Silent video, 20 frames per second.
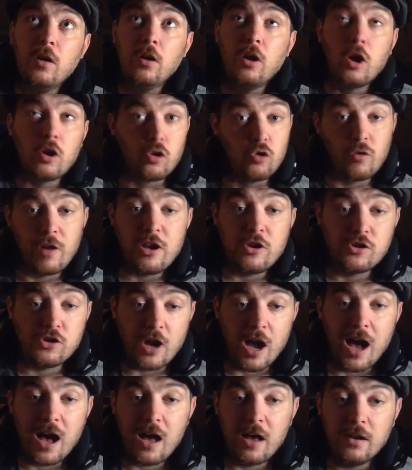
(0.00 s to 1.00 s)
A great
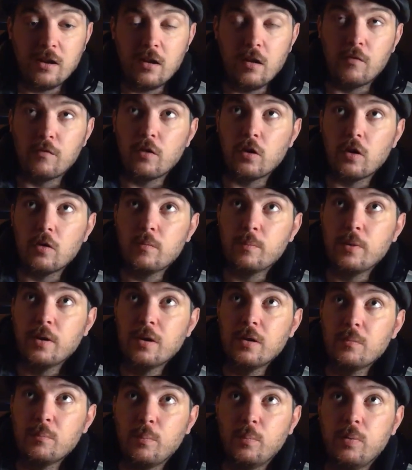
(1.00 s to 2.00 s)
shot of her
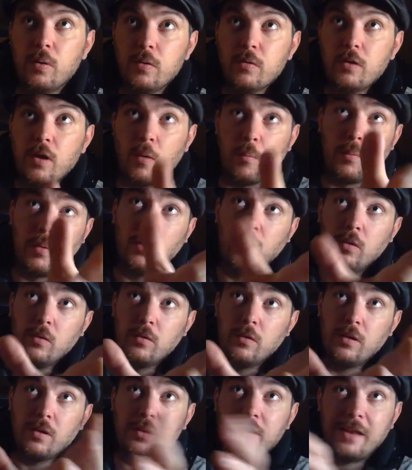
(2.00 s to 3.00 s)
being, you know,
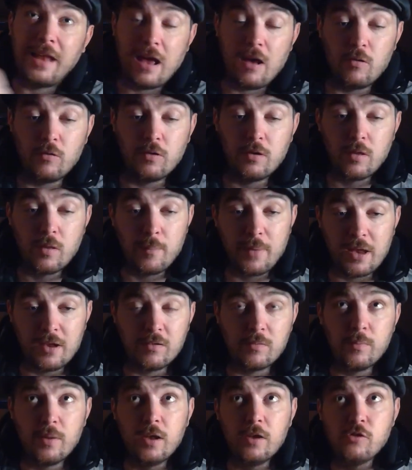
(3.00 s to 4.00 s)
pulled down to the
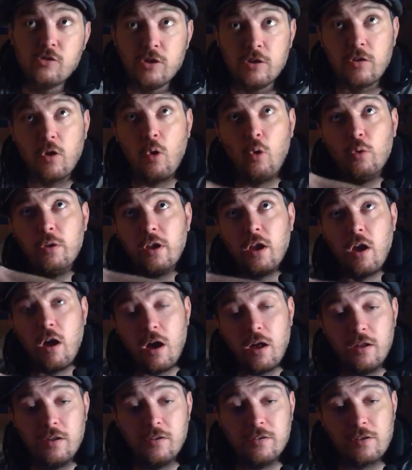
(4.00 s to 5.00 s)
basement. And she's holding
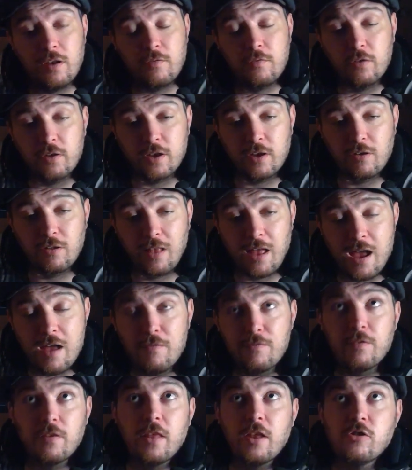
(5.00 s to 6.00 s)
on and stuff for dear
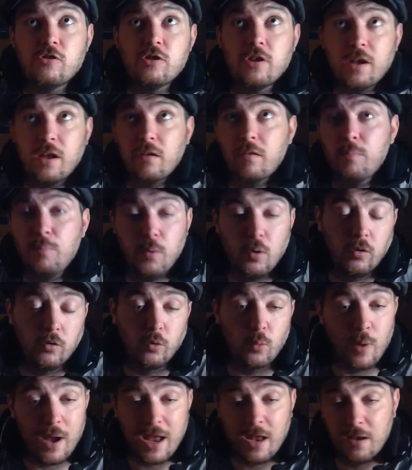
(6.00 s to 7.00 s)
life. And then she gets
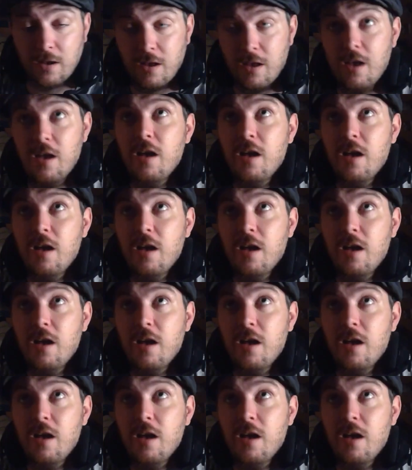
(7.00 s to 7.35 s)
pulled away.